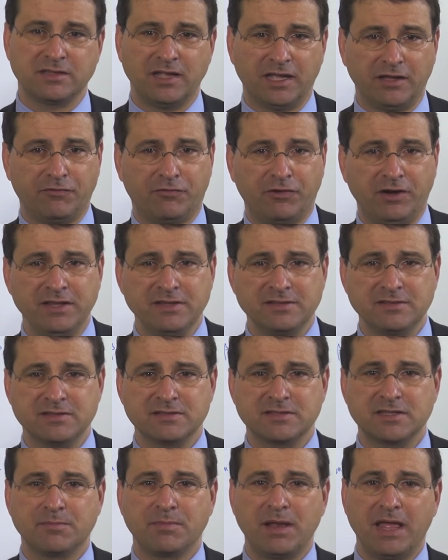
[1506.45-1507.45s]
like for instance
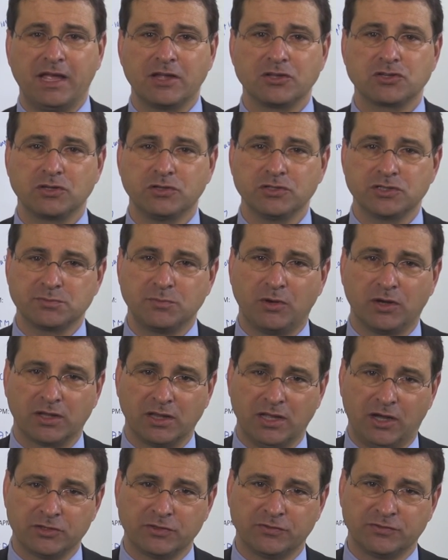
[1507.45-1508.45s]
the Black and Scholes
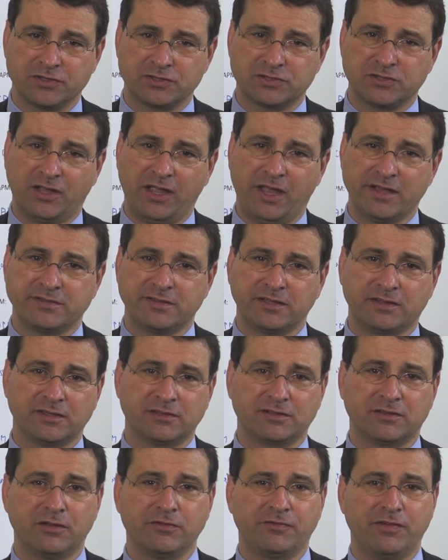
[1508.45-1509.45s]
model out of the stochastic
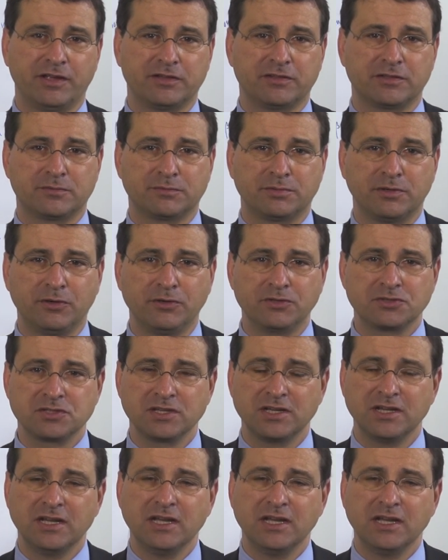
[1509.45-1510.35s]
discount factor approach.